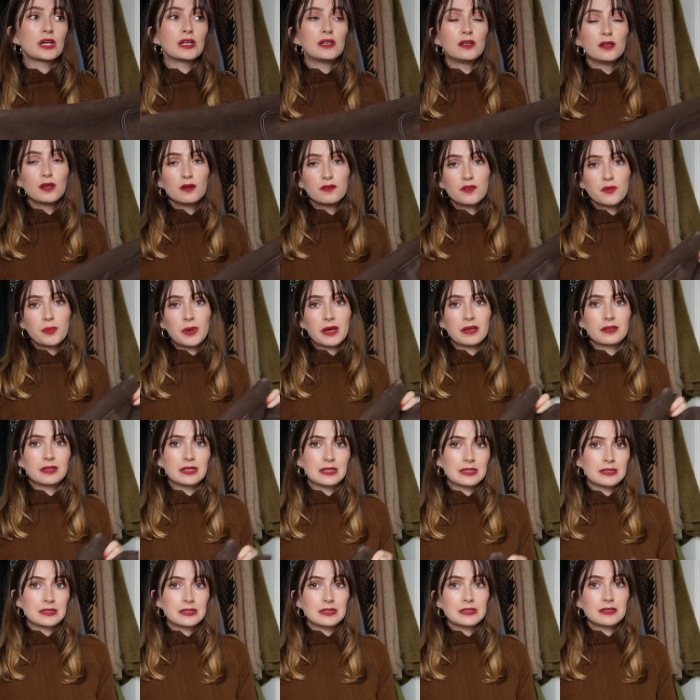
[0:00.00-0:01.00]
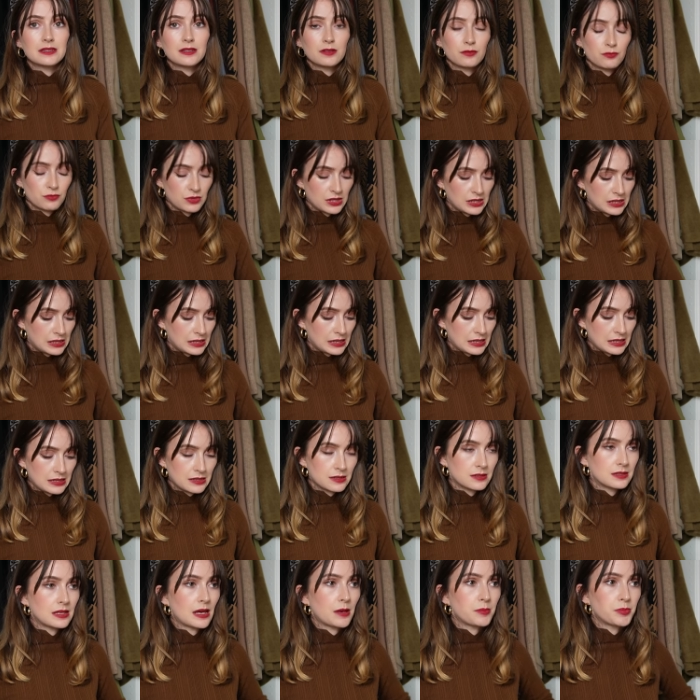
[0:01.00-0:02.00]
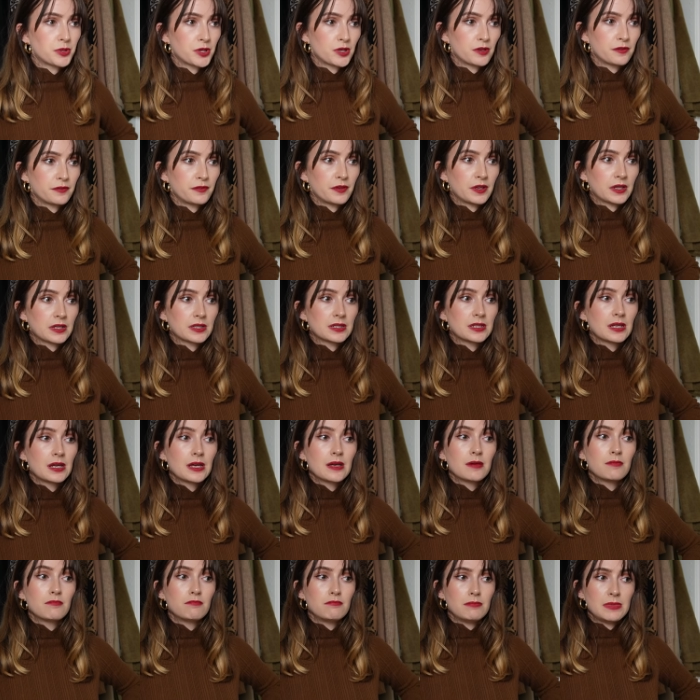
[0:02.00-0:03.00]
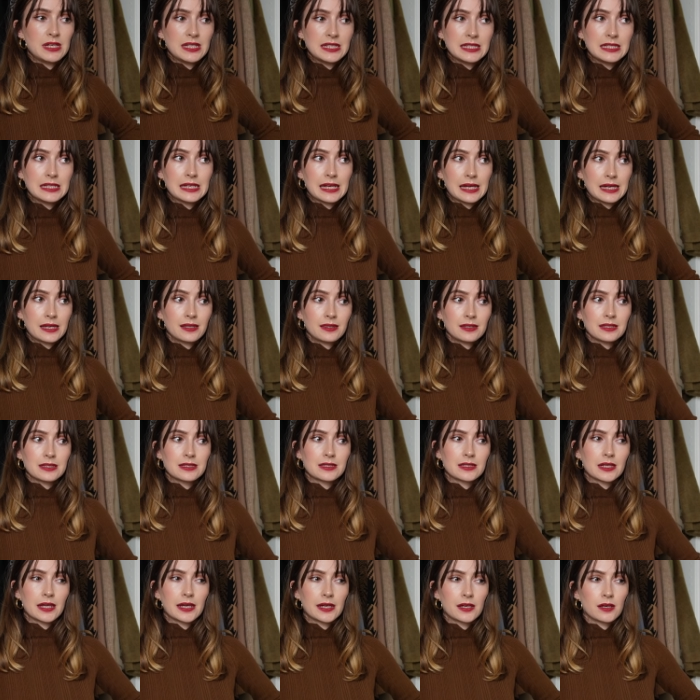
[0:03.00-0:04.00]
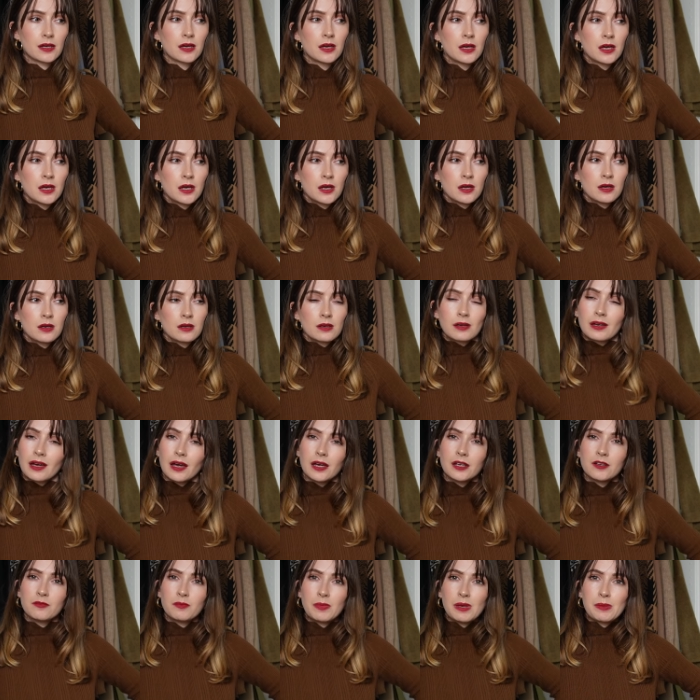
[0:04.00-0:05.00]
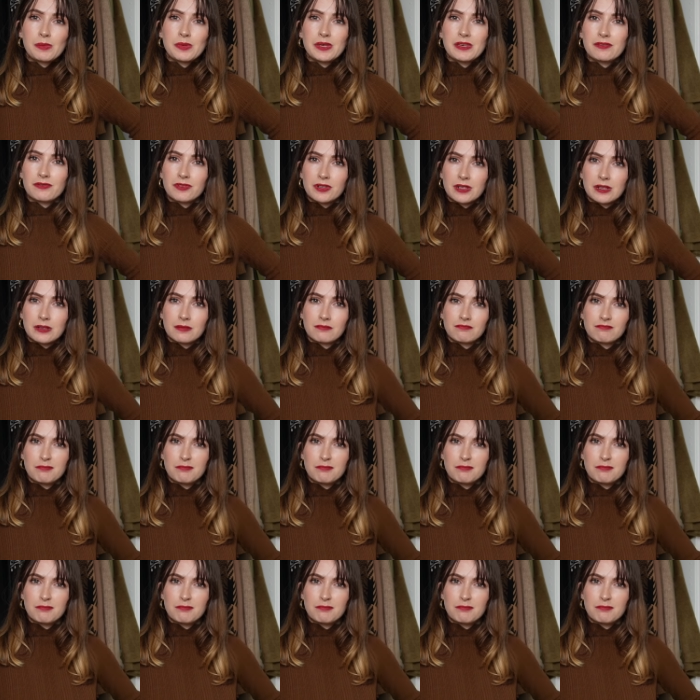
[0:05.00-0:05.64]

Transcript: I love about this is it really is that perfect midi length. It's like kind of maybe even